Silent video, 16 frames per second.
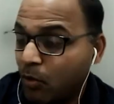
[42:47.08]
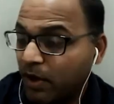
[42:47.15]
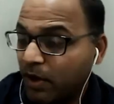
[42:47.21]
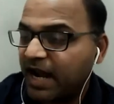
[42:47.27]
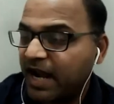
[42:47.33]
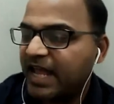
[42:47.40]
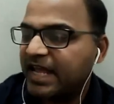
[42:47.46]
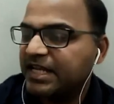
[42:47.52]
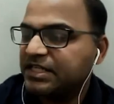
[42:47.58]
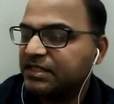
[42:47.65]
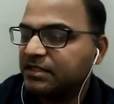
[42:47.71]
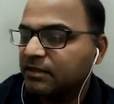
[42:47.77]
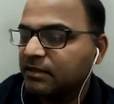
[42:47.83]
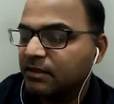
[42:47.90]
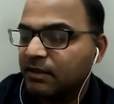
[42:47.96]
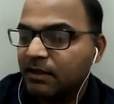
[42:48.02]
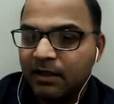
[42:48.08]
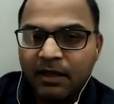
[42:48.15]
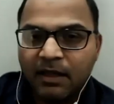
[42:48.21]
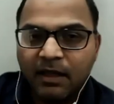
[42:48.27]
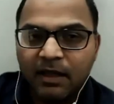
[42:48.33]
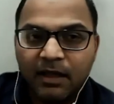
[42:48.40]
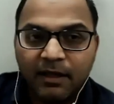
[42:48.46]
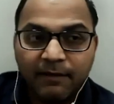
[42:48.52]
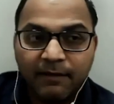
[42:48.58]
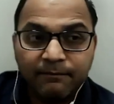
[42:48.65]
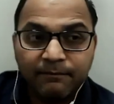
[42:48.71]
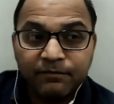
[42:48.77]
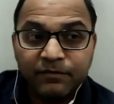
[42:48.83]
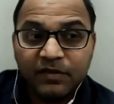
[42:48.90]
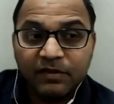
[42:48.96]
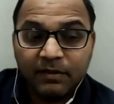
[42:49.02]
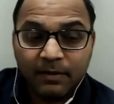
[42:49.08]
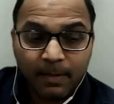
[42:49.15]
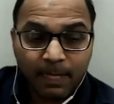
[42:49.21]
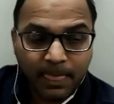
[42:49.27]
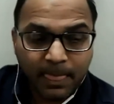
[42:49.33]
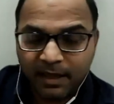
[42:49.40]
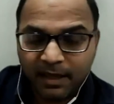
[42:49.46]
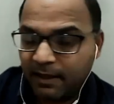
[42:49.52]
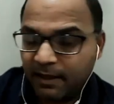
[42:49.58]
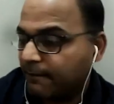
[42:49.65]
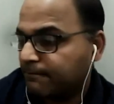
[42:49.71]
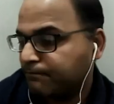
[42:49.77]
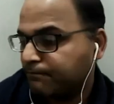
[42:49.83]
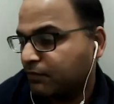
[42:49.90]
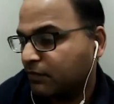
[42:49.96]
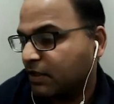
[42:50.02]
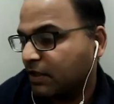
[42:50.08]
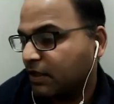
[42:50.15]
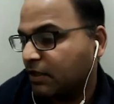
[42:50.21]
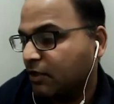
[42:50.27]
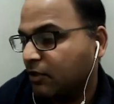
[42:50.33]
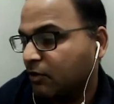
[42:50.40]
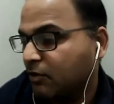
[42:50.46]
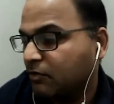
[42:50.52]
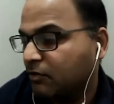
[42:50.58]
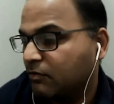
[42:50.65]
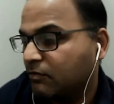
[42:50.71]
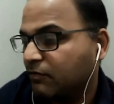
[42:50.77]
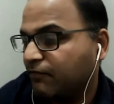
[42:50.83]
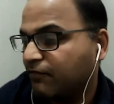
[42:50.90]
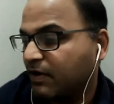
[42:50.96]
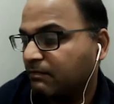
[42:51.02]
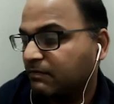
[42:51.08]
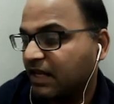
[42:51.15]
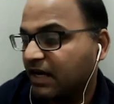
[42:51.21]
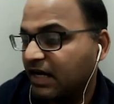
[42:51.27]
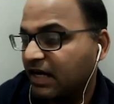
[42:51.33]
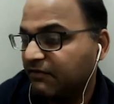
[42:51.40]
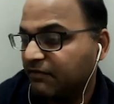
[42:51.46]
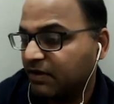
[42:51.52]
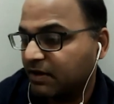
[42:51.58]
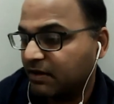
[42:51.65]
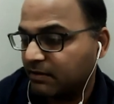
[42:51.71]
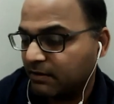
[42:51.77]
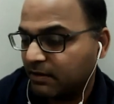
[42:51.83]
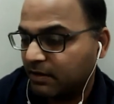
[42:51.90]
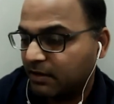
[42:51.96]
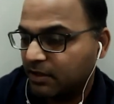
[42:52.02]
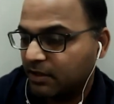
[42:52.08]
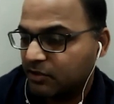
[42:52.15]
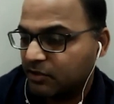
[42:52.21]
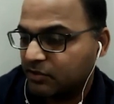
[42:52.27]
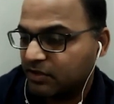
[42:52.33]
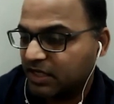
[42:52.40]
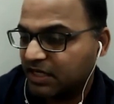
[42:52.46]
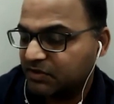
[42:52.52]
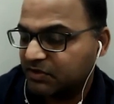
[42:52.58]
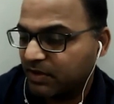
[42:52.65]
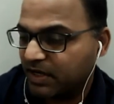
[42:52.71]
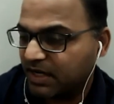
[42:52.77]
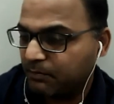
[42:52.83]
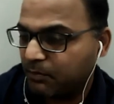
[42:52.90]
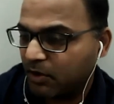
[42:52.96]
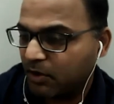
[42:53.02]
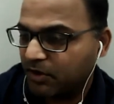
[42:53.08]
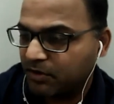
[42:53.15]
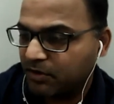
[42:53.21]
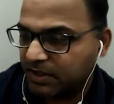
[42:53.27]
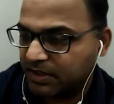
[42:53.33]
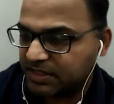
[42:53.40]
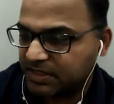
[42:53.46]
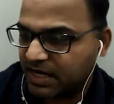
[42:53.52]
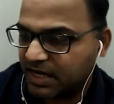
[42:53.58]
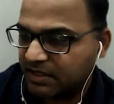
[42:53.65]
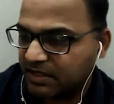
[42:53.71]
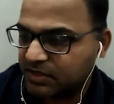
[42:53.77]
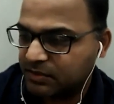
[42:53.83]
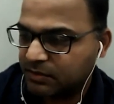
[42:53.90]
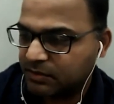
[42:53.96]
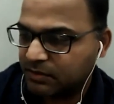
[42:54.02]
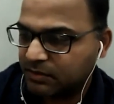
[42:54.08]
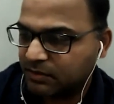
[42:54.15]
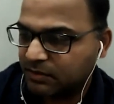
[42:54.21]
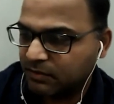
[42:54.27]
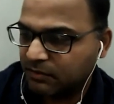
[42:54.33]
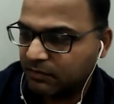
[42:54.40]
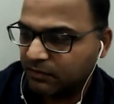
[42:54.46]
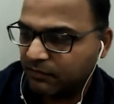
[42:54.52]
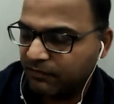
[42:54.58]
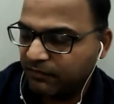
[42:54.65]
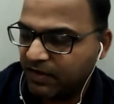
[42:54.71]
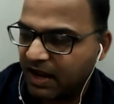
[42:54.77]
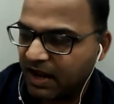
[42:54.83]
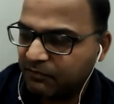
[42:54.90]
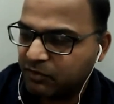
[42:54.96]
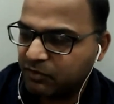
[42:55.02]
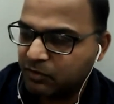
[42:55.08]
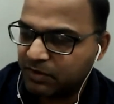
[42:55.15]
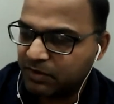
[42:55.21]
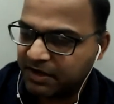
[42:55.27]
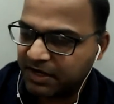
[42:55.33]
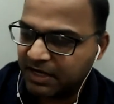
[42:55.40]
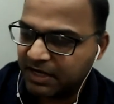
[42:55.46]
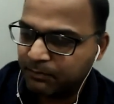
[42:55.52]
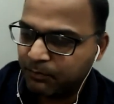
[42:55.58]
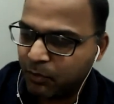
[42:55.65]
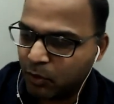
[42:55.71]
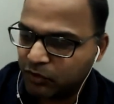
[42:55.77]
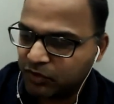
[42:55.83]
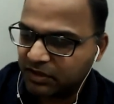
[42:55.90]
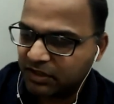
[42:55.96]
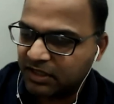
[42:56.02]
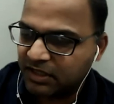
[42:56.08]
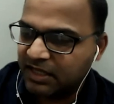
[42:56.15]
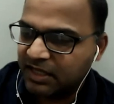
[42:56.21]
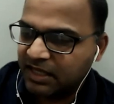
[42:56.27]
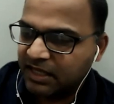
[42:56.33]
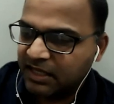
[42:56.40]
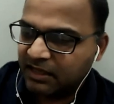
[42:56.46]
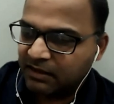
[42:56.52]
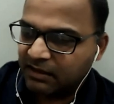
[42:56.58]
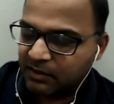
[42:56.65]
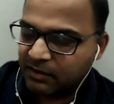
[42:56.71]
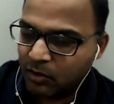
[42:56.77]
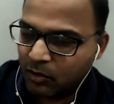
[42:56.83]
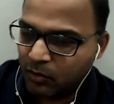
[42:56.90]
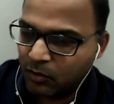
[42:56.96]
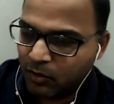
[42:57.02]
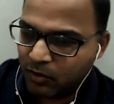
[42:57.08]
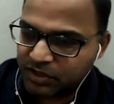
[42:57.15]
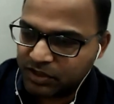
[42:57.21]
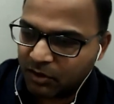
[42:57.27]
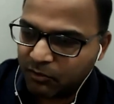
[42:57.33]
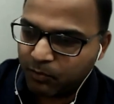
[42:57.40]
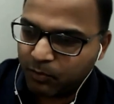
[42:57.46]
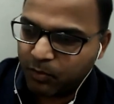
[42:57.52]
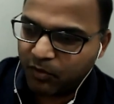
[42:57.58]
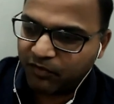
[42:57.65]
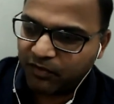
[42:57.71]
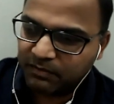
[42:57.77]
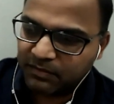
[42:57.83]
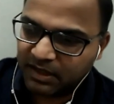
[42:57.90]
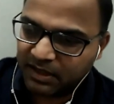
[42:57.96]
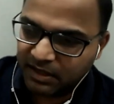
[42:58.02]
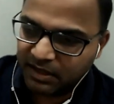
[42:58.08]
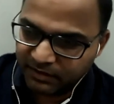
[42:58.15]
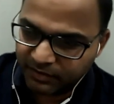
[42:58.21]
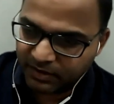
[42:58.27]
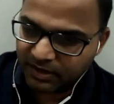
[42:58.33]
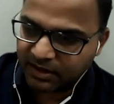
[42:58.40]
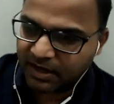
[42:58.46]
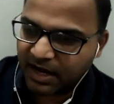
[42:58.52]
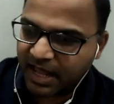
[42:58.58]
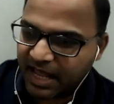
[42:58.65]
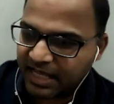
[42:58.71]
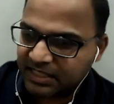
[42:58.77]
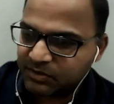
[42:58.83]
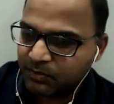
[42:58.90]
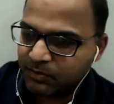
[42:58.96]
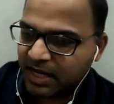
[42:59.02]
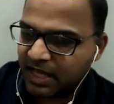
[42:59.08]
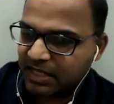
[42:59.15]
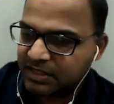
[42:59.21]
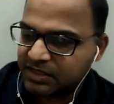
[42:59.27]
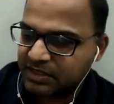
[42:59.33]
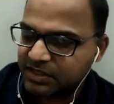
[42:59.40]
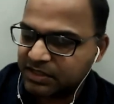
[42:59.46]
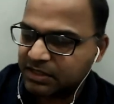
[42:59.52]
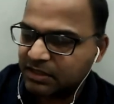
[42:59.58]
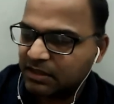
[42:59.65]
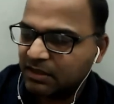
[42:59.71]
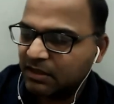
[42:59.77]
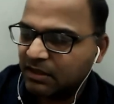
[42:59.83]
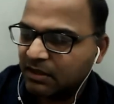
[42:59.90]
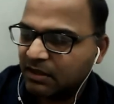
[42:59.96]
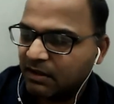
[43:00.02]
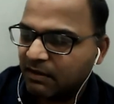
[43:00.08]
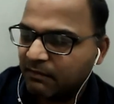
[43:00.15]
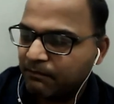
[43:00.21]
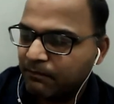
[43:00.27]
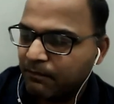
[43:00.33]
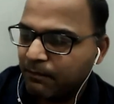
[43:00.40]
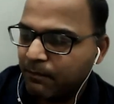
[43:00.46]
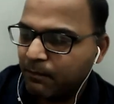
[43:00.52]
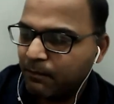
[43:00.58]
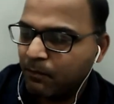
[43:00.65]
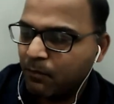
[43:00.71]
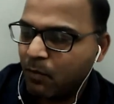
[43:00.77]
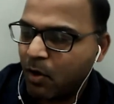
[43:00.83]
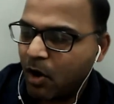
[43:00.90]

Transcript: overnight, um, mm, you know, from their liver. So that is very important to understand. So we have to treat both glucose output from the liver as well as mm,